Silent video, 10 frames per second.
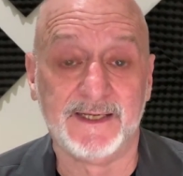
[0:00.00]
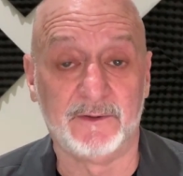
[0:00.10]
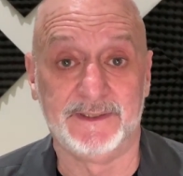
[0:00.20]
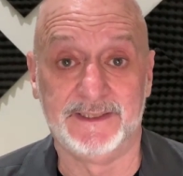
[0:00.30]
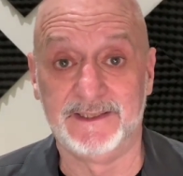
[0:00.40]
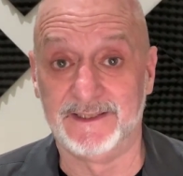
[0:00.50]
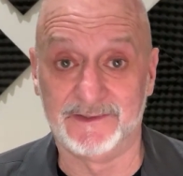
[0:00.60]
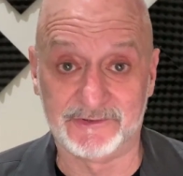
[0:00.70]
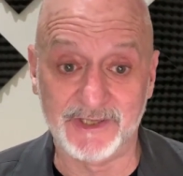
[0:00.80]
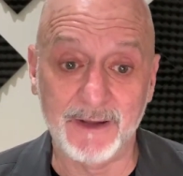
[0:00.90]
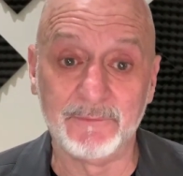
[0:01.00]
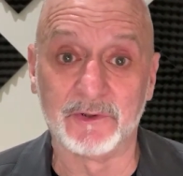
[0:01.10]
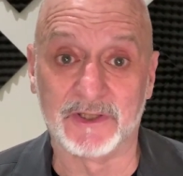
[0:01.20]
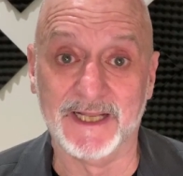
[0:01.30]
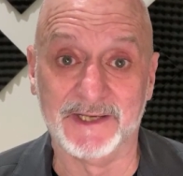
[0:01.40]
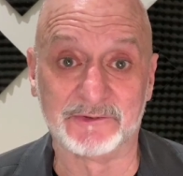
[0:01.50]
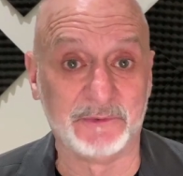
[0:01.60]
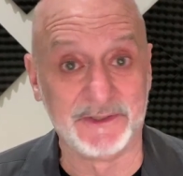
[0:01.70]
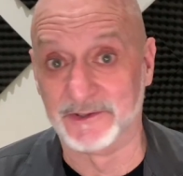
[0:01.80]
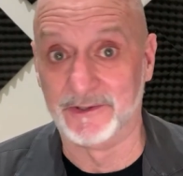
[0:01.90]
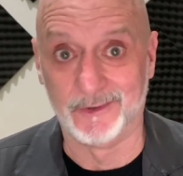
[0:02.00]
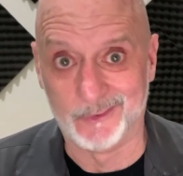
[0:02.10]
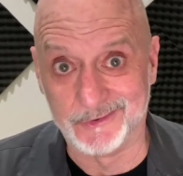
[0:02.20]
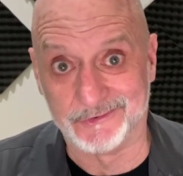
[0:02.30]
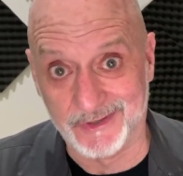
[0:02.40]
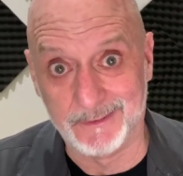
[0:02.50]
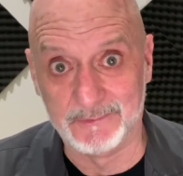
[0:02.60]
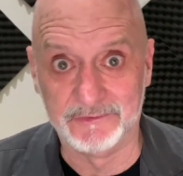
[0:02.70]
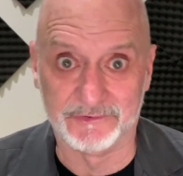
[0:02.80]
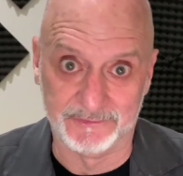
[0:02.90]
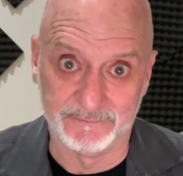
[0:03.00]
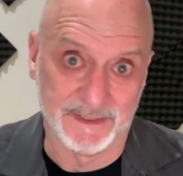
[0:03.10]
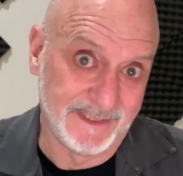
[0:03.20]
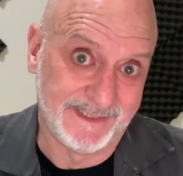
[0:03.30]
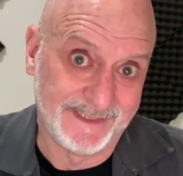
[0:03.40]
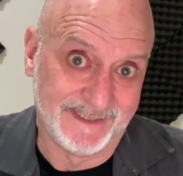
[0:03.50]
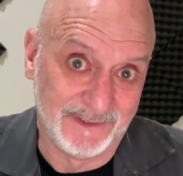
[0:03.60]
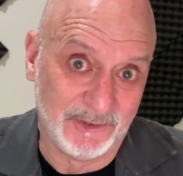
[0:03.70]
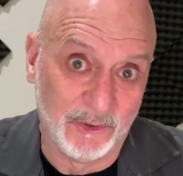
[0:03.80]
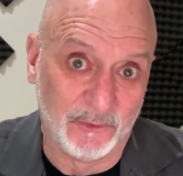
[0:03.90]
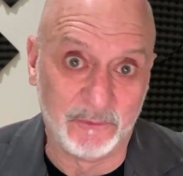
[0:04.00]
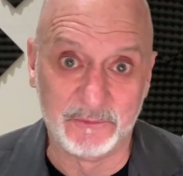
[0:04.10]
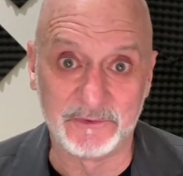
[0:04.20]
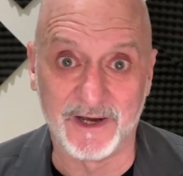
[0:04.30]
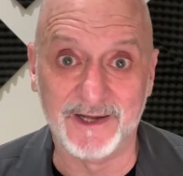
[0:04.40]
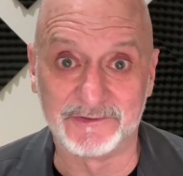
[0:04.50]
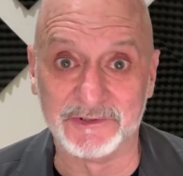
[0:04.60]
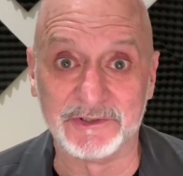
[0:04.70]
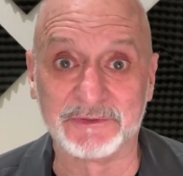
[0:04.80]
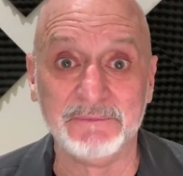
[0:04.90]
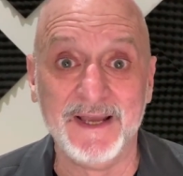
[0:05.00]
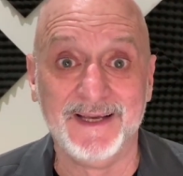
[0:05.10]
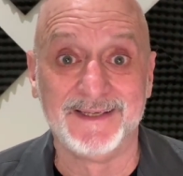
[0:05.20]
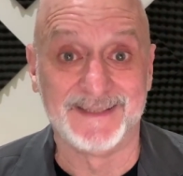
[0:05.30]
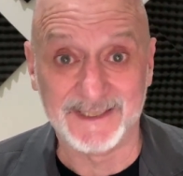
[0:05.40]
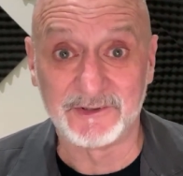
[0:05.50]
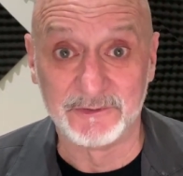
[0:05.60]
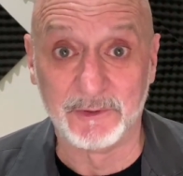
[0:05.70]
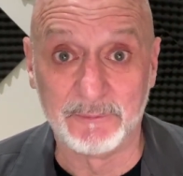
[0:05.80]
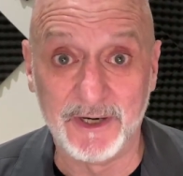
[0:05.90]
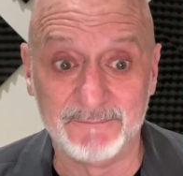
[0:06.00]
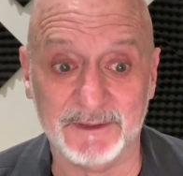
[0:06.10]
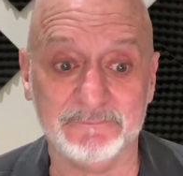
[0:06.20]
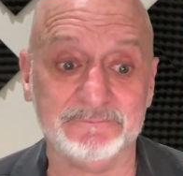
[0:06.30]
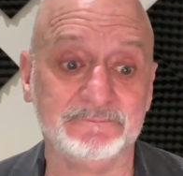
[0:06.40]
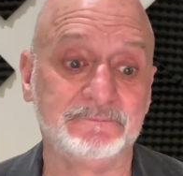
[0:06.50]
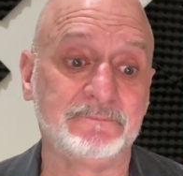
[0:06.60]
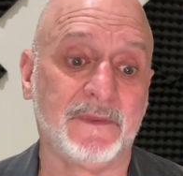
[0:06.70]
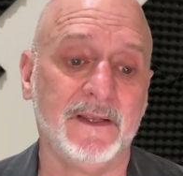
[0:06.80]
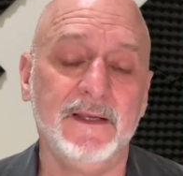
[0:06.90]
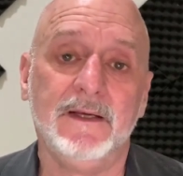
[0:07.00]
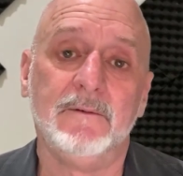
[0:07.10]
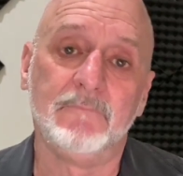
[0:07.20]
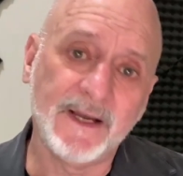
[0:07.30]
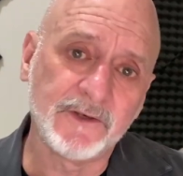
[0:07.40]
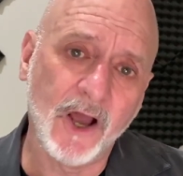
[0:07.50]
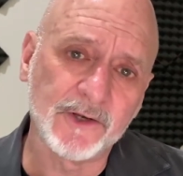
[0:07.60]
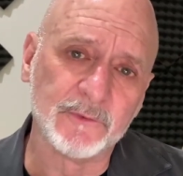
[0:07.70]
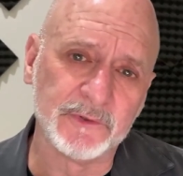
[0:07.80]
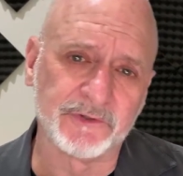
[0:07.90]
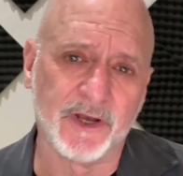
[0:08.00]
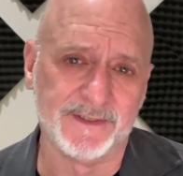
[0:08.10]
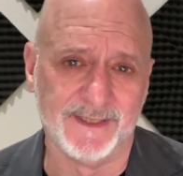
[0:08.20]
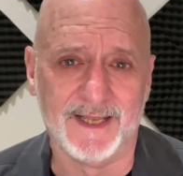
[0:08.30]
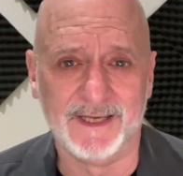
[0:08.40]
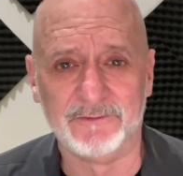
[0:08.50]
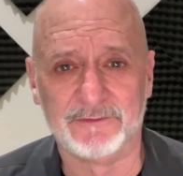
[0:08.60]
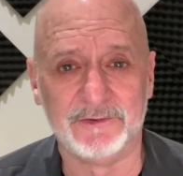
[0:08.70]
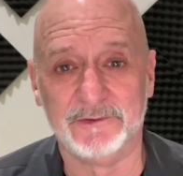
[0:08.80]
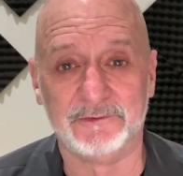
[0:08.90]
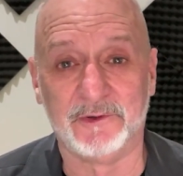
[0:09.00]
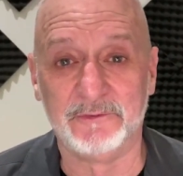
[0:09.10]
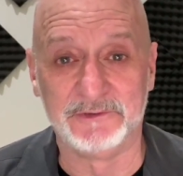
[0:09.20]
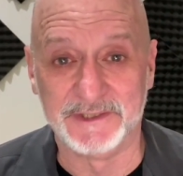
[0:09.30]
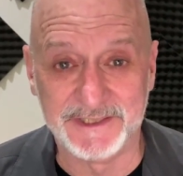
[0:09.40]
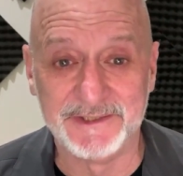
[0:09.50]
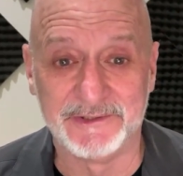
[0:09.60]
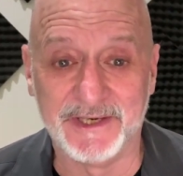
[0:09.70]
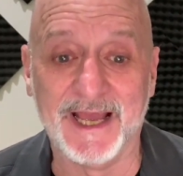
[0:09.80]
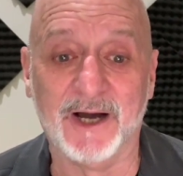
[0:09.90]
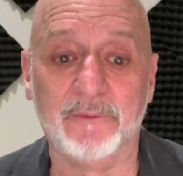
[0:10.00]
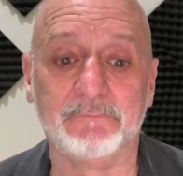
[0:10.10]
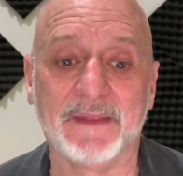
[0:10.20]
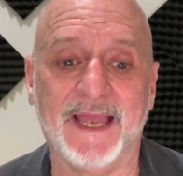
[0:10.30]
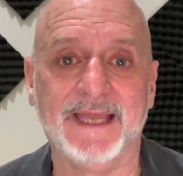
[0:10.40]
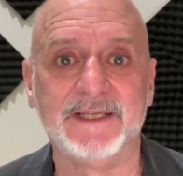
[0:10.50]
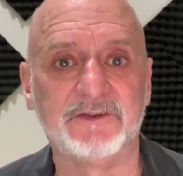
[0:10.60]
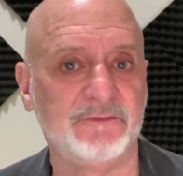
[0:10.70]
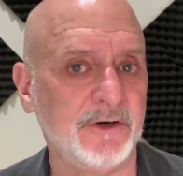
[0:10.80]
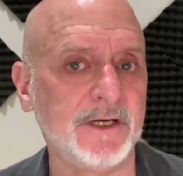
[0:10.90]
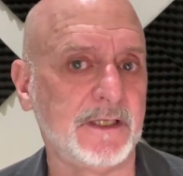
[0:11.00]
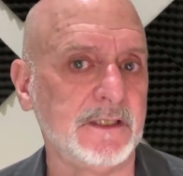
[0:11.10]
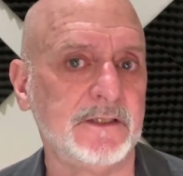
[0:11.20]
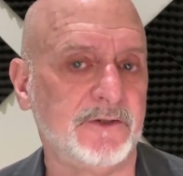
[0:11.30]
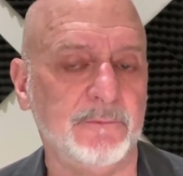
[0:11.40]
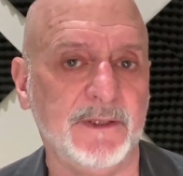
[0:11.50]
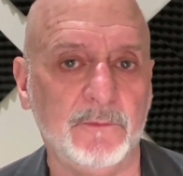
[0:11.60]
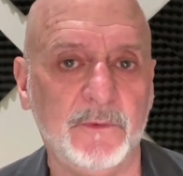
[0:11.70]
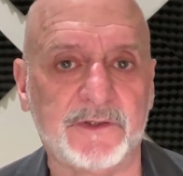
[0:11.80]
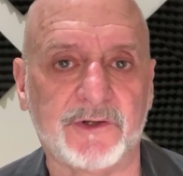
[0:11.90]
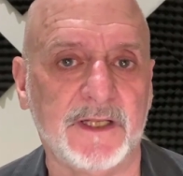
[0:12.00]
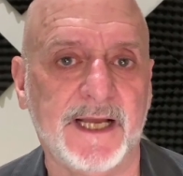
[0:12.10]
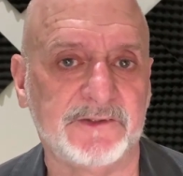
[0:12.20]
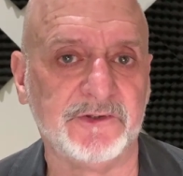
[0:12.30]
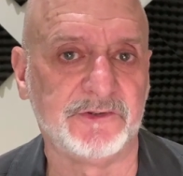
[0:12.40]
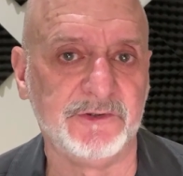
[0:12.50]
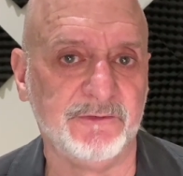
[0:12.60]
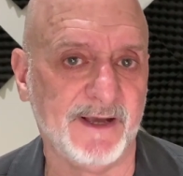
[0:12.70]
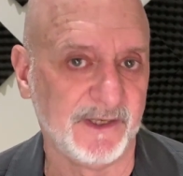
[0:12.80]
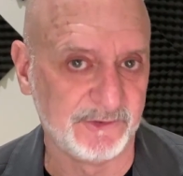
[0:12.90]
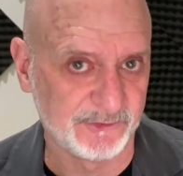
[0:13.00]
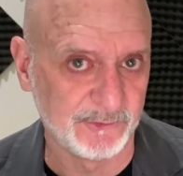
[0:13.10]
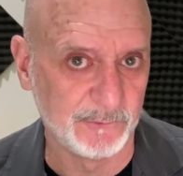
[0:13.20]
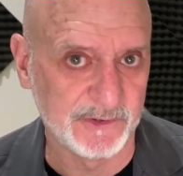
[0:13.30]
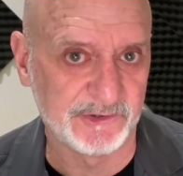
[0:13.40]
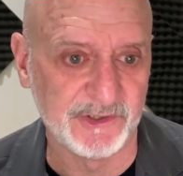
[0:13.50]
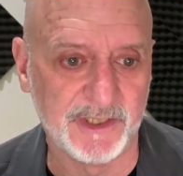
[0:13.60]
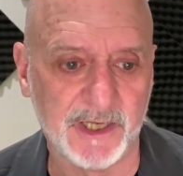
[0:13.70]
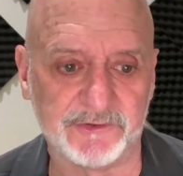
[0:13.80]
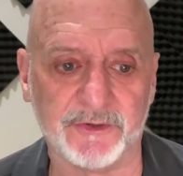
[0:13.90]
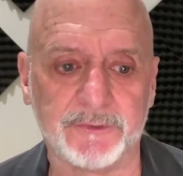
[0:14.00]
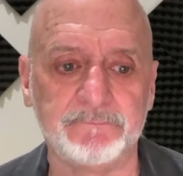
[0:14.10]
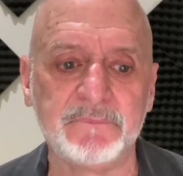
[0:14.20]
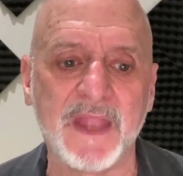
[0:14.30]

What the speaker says: Now, in an ensemble class where there are no ensembles playing and no concerts, that's a real problem. My daughter was online for over a year now, and it's very clear to me which classes she values and which she doesn't.